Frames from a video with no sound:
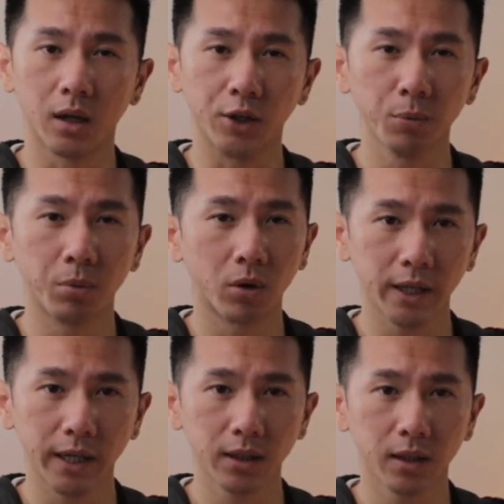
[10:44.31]
Are you
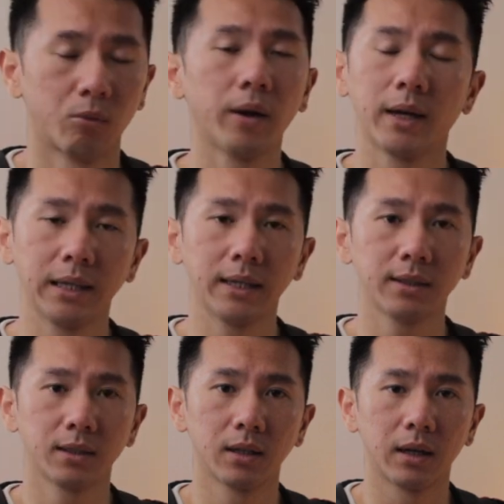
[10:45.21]
bored yet? Well, at
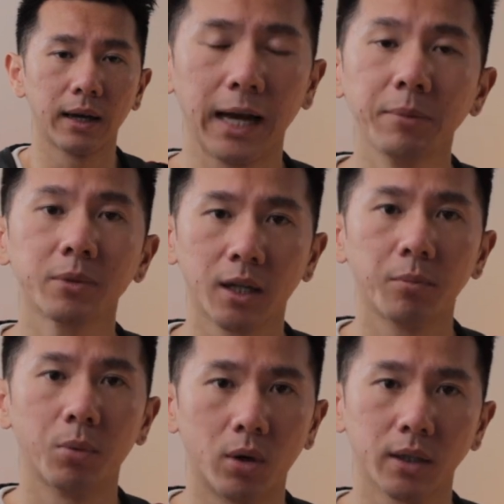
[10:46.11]
least I'm
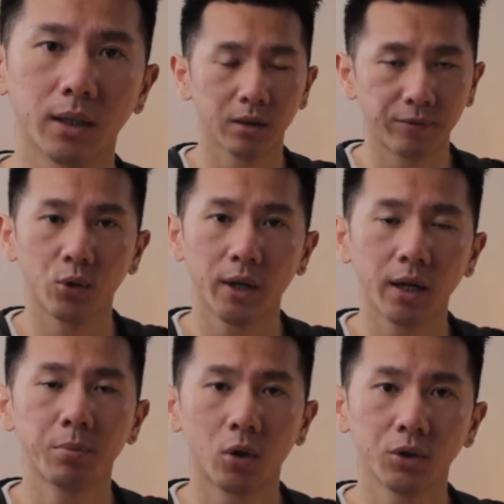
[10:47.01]
getting bored. If you're
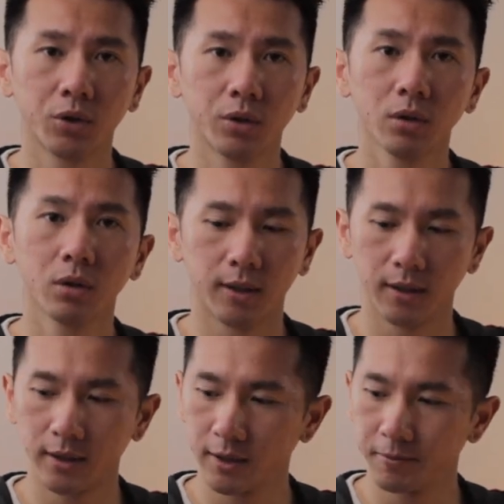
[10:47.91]
getting bored too,
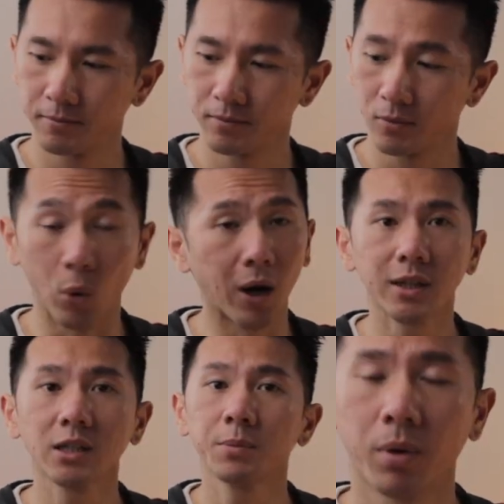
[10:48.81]
um, well,
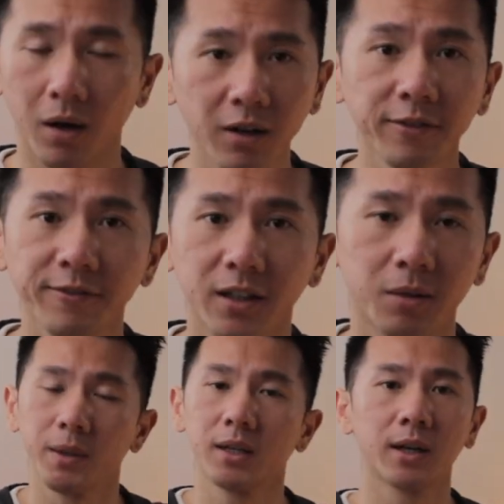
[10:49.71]
that's
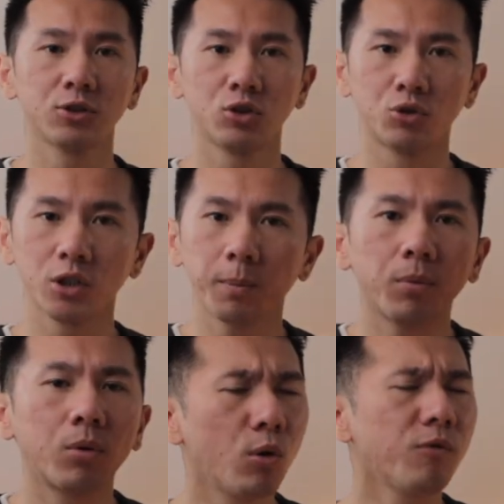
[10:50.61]
perfect because you just
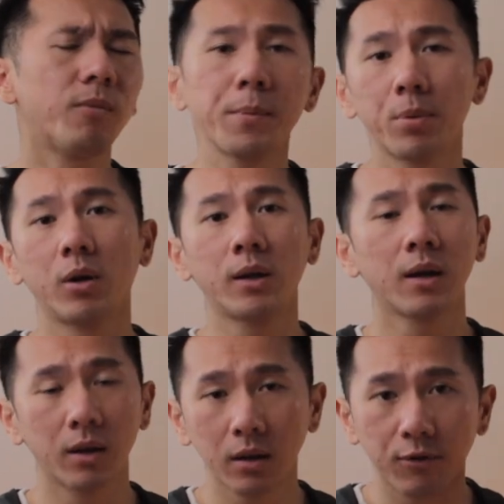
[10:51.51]
proved my point
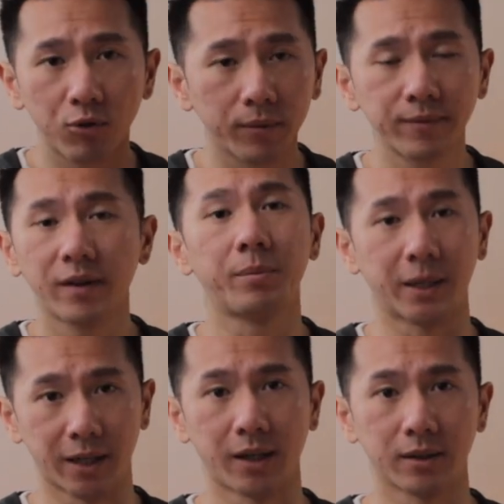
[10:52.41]
from the very
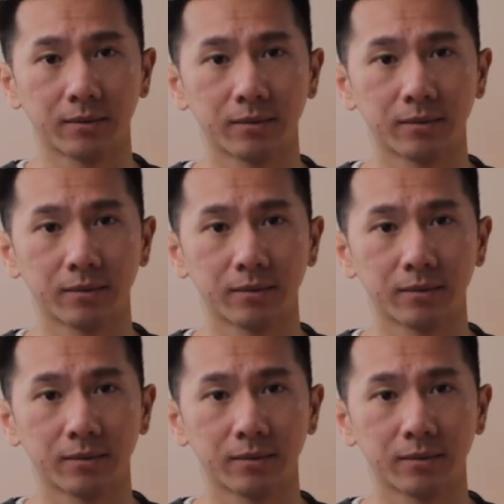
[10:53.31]
beginning.